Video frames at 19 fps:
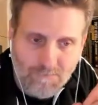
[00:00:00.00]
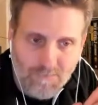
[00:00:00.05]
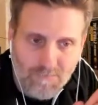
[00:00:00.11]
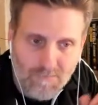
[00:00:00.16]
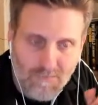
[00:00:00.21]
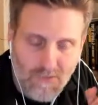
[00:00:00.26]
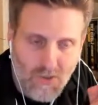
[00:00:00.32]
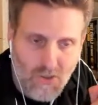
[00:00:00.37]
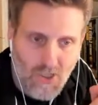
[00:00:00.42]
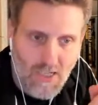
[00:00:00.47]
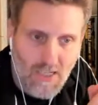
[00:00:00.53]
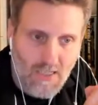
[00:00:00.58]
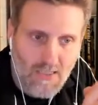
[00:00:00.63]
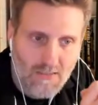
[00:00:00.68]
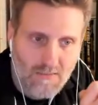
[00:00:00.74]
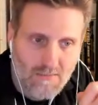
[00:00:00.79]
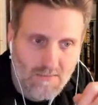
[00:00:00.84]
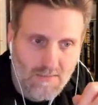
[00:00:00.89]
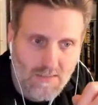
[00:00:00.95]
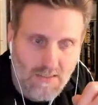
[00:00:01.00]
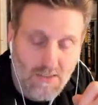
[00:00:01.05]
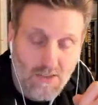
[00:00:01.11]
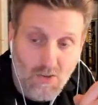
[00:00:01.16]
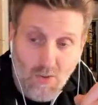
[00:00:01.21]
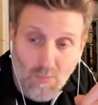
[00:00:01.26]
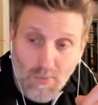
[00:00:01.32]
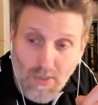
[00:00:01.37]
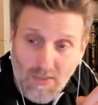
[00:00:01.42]
chat. It's
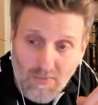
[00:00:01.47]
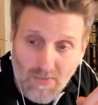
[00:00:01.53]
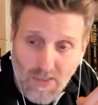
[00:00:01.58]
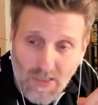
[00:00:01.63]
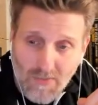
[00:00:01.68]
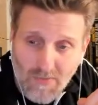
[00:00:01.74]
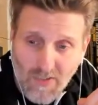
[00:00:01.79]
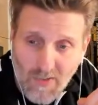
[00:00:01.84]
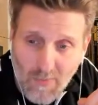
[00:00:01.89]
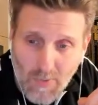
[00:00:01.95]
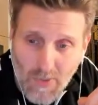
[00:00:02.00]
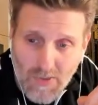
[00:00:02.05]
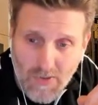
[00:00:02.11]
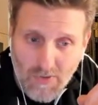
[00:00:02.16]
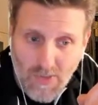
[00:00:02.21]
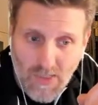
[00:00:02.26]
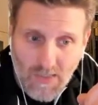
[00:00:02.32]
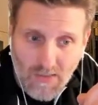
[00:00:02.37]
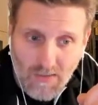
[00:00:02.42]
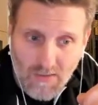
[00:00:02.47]
an open invite if anybody's around